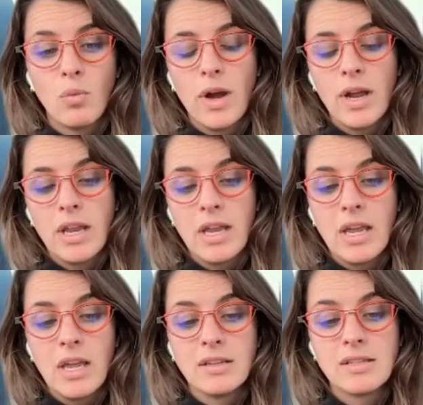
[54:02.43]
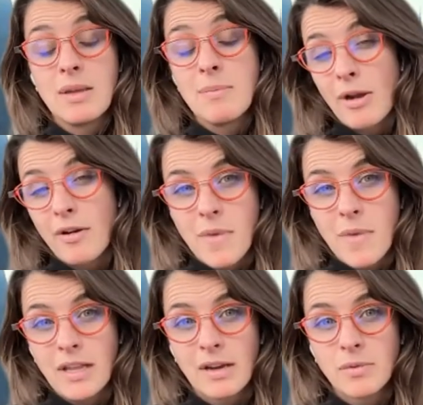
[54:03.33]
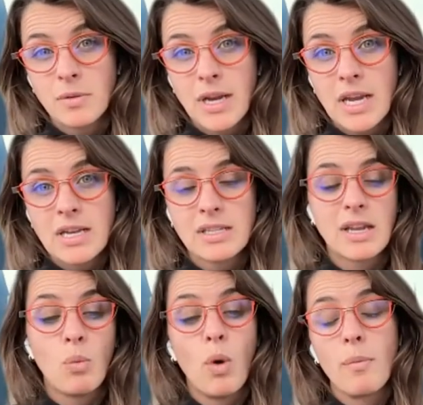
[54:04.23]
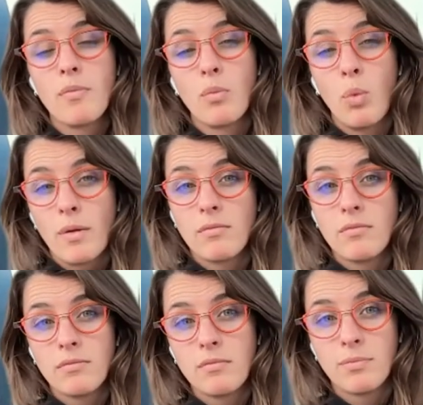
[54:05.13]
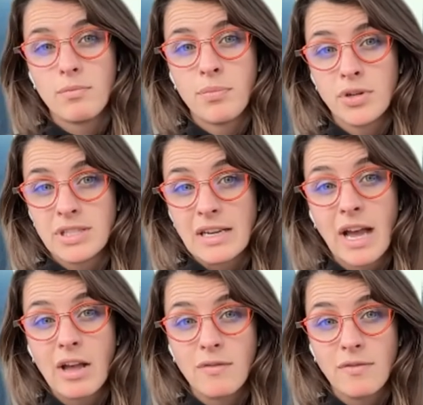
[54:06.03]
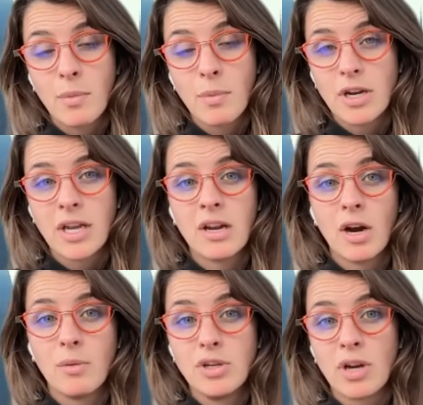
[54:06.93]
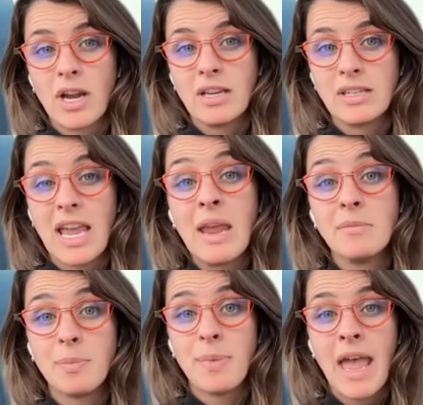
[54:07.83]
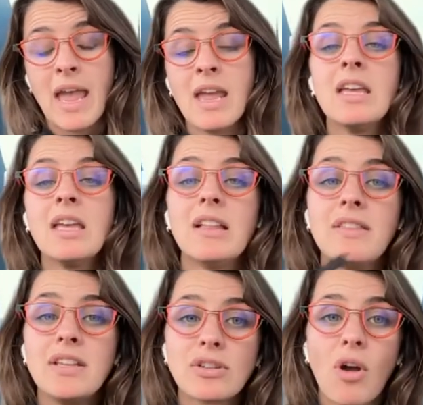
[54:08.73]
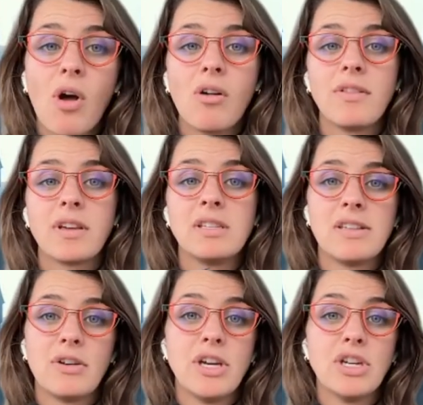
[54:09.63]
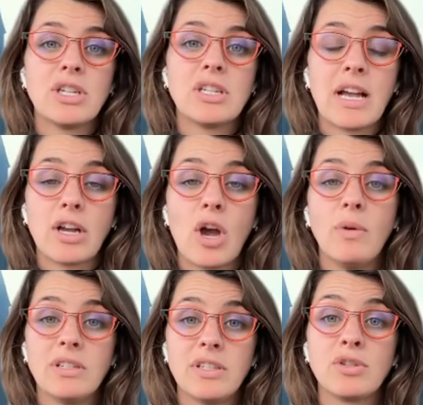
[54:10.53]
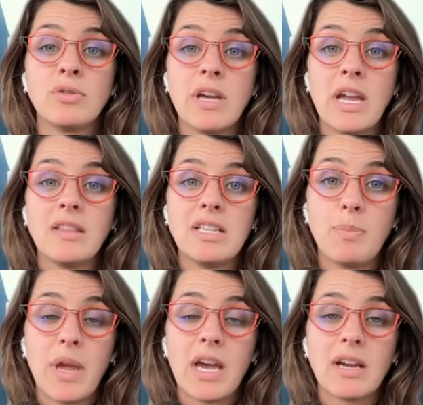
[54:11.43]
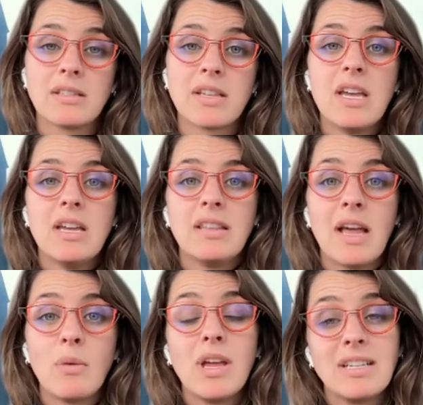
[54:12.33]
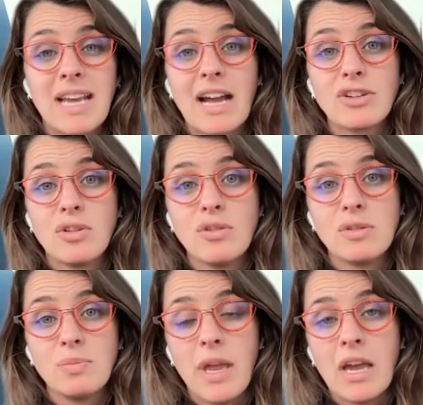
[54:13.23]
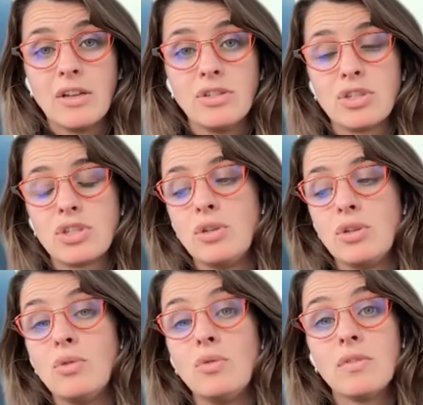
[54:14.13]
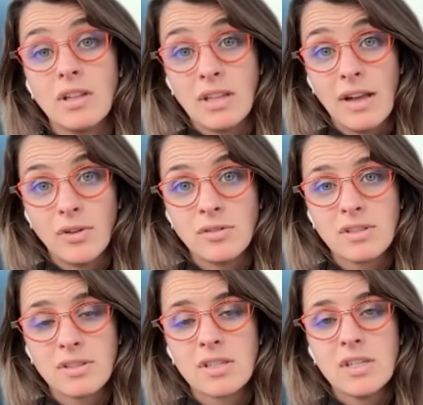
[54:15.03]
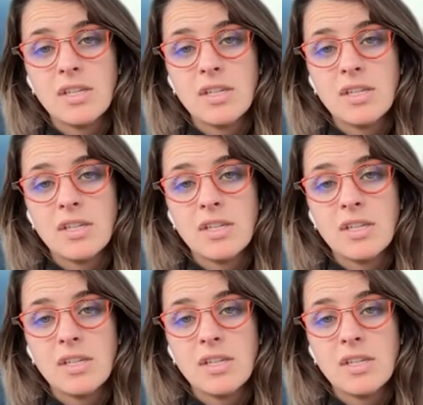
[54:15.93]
What is the amount of money that we raised? And what what percentile of the market are we trying to aim to pay? These are all the considerations that go into creating these bands. Then we attach those bands to the levels.